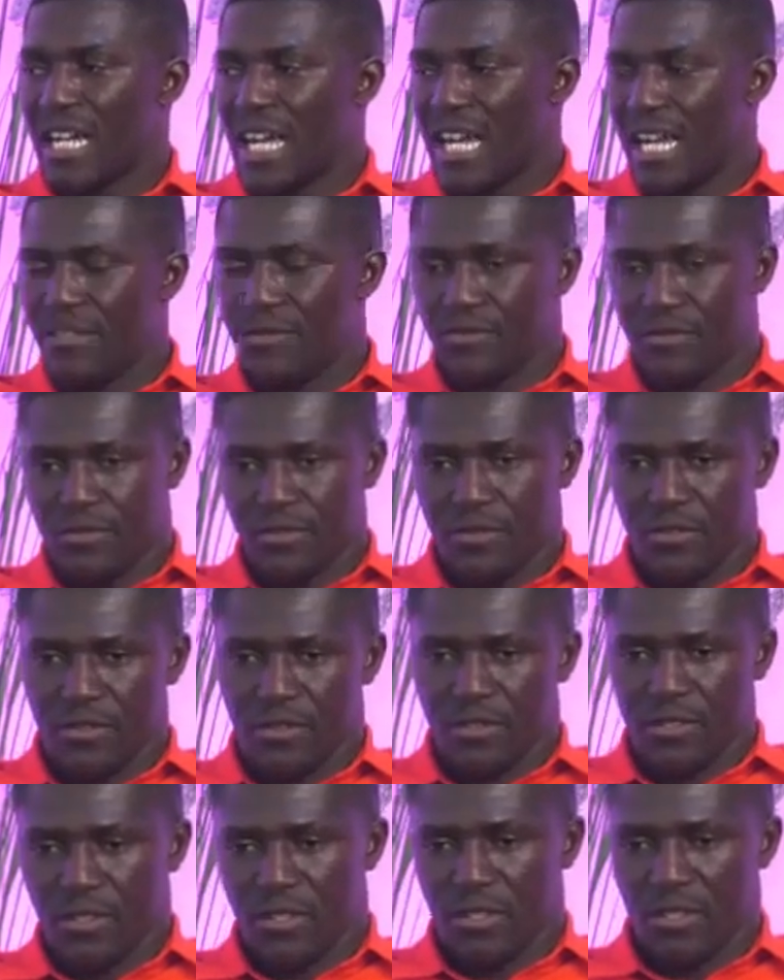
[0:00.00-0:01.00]
lives
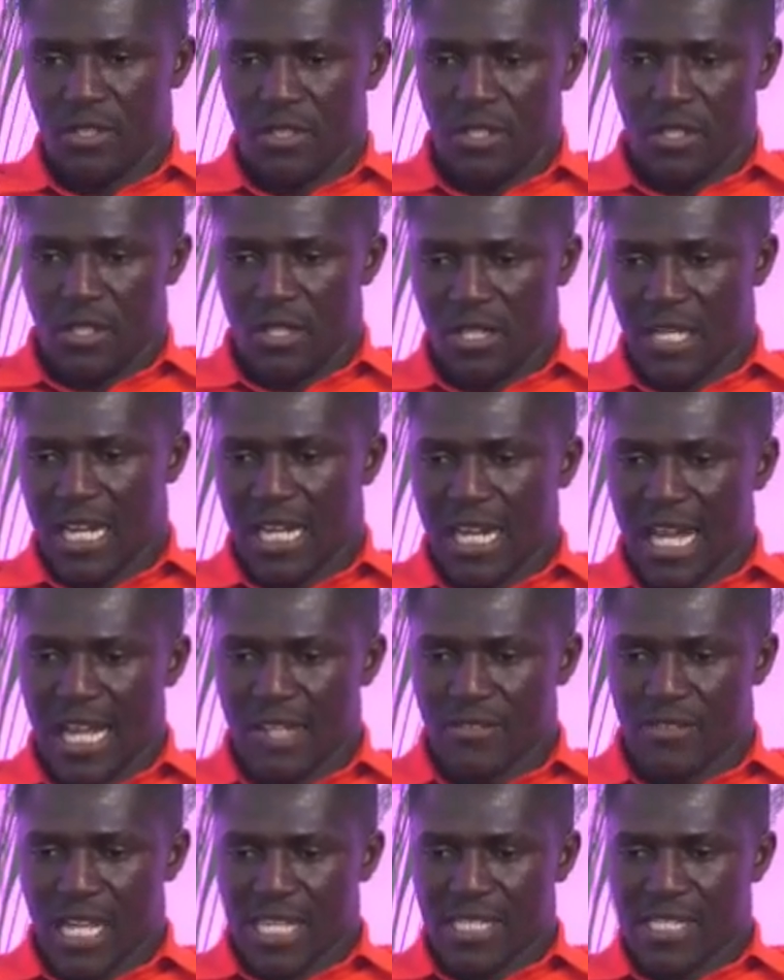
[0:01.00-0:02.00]

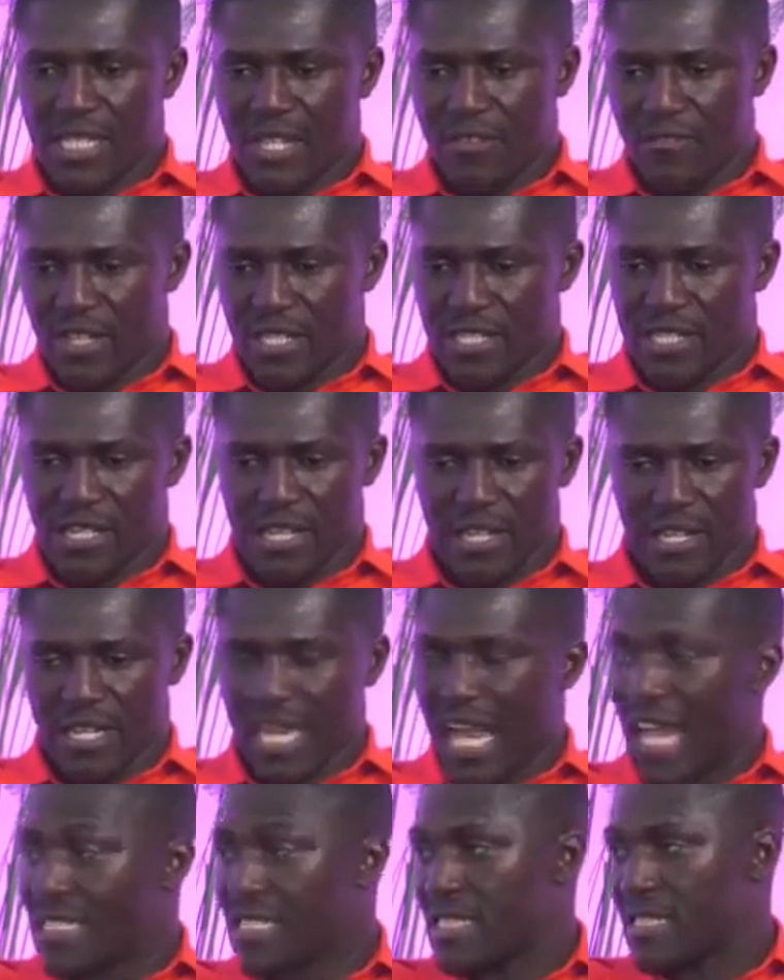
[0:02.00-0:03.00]
as if it's their
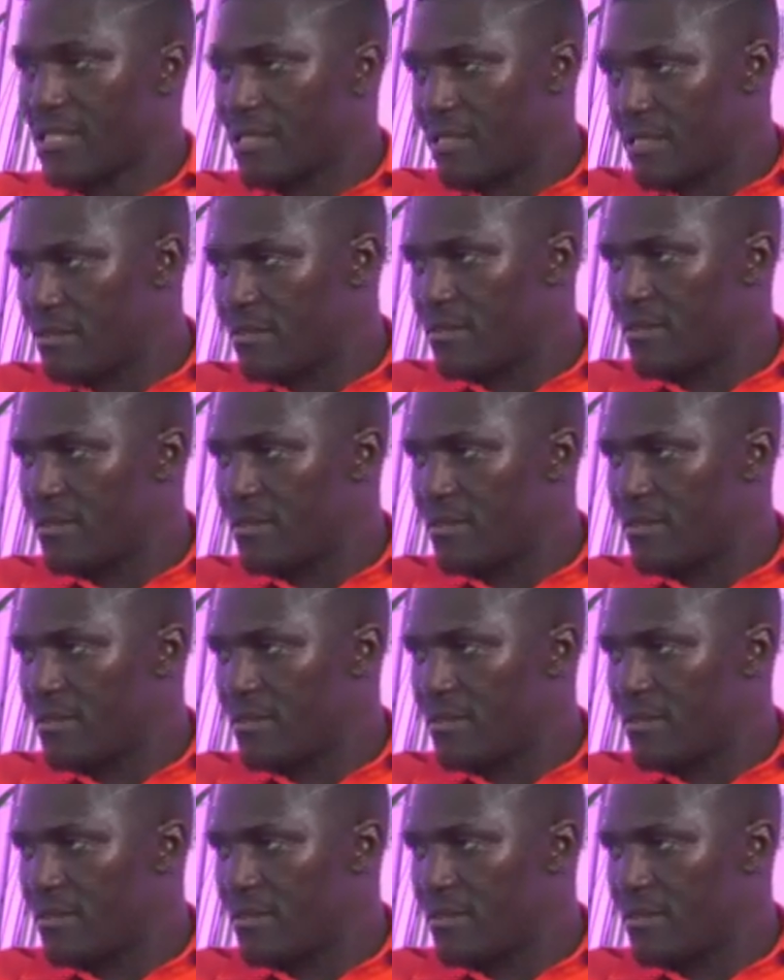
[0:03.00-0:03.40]
last